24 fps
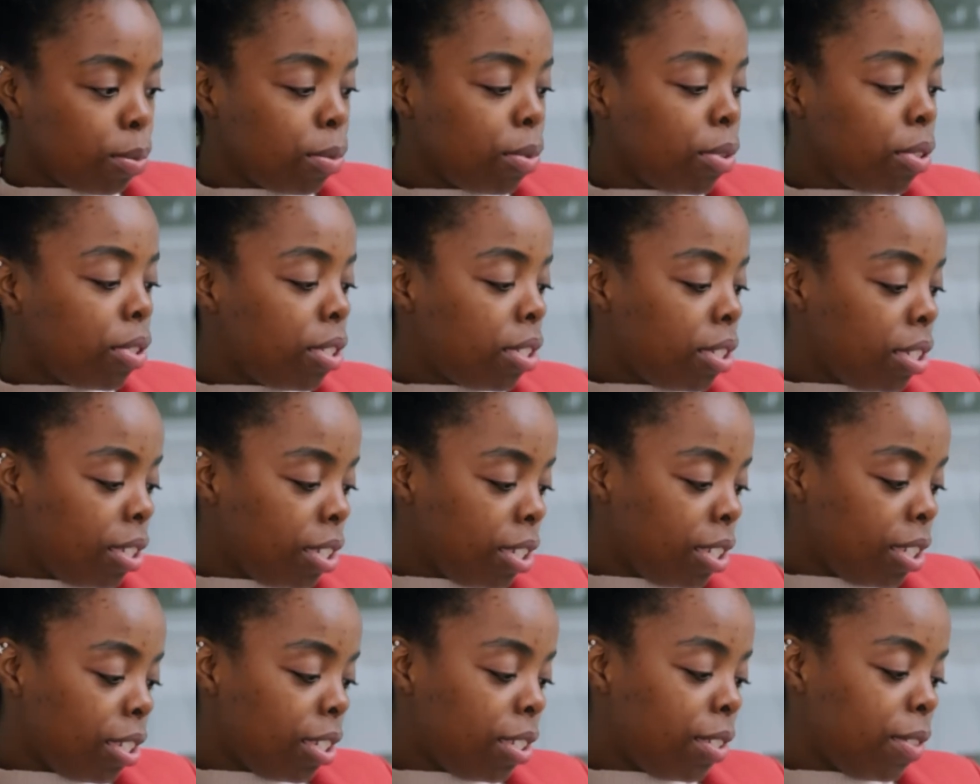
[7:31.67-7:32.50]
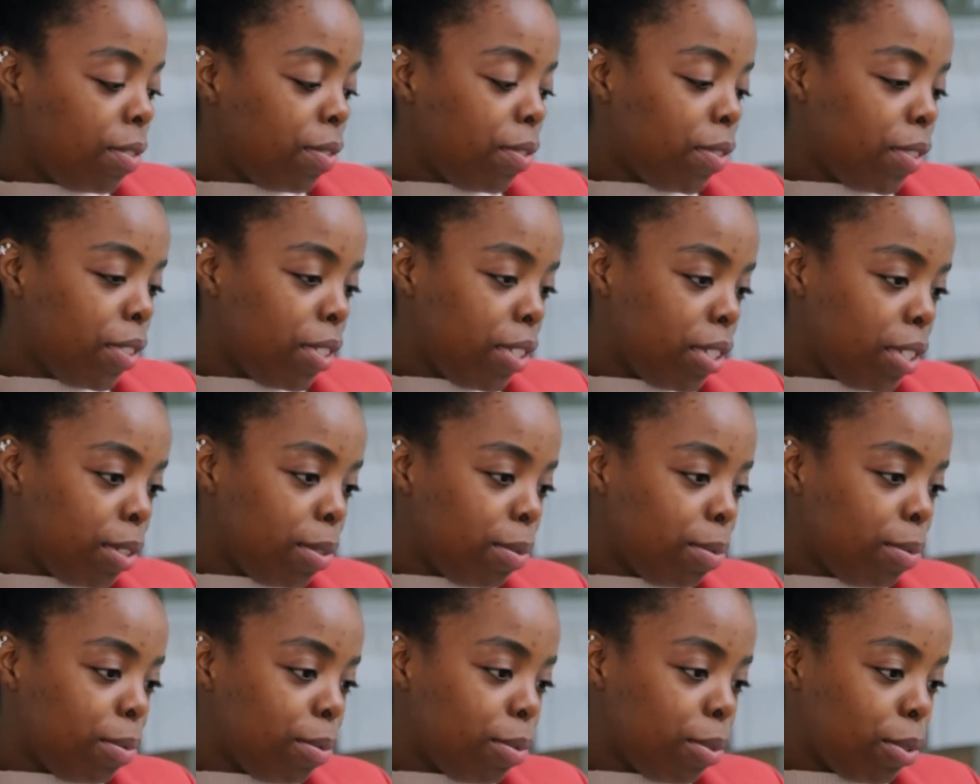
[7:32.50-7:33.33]
of the best. They are going to
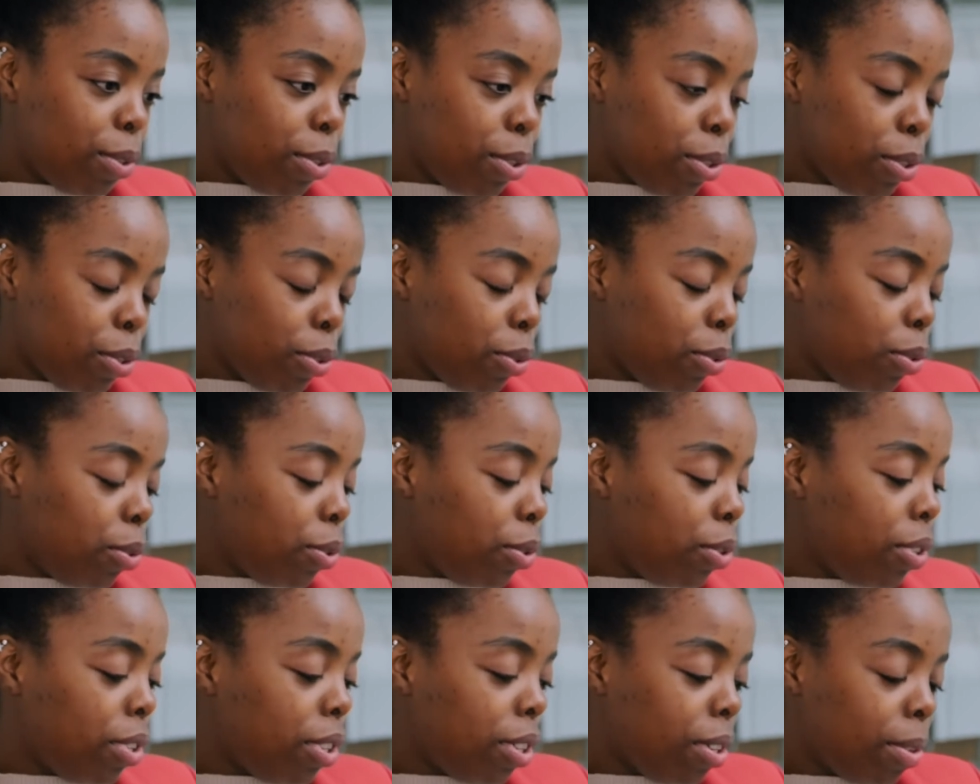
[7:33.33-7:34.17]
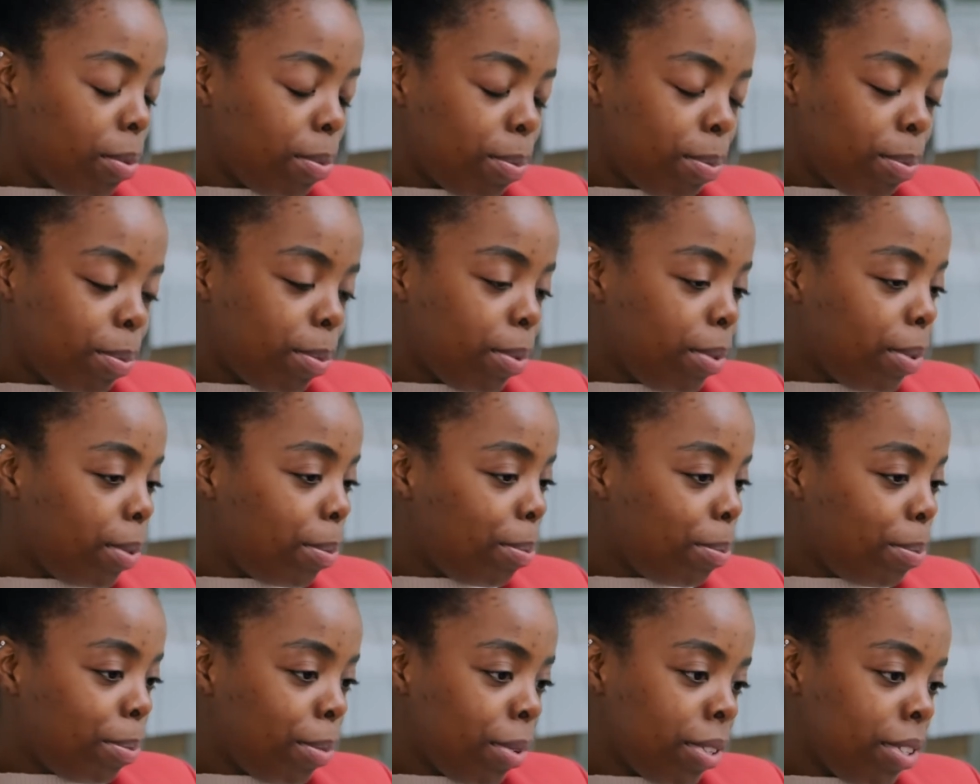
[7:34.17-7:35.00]
require some training. And I'm sorry if that's
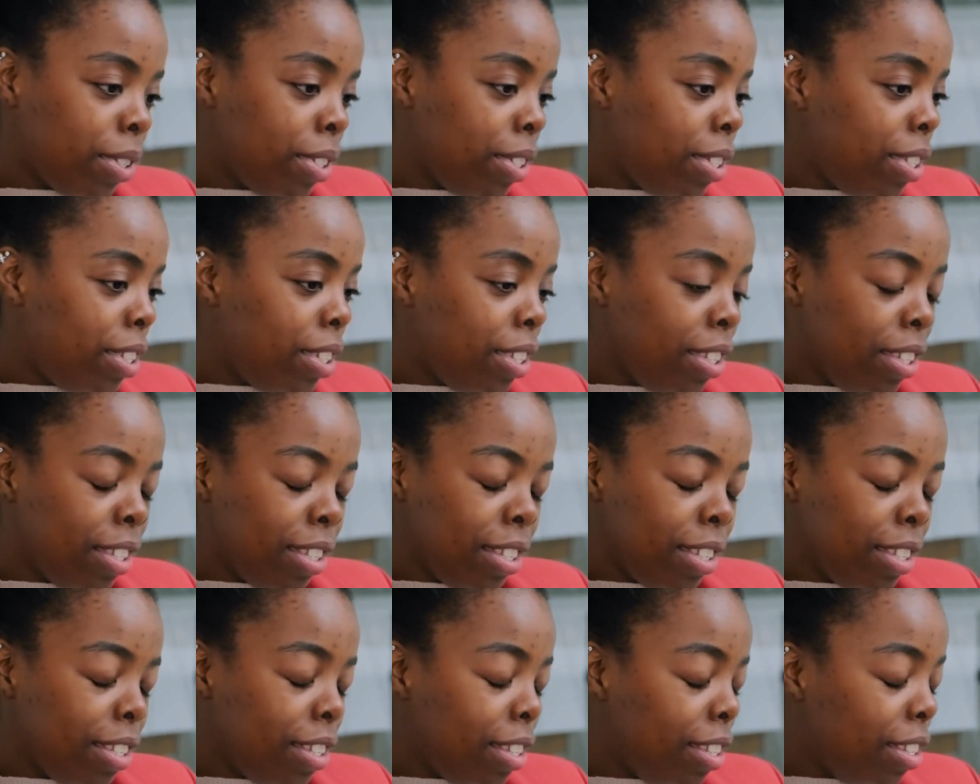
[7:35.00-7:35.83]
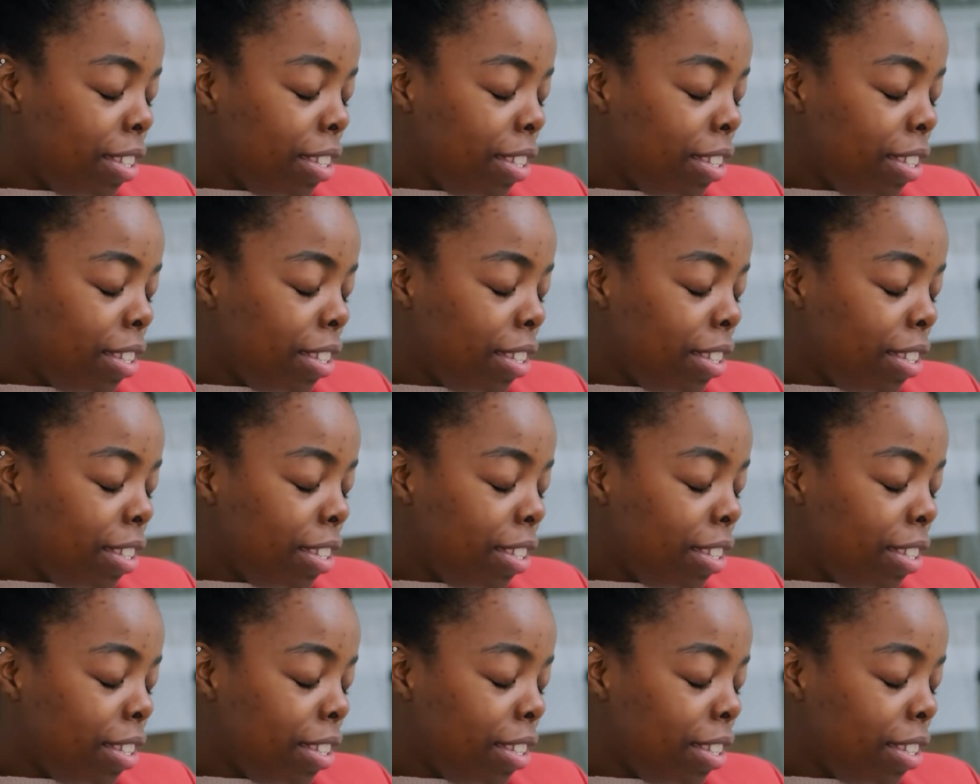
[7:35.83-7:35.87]
controversial actually,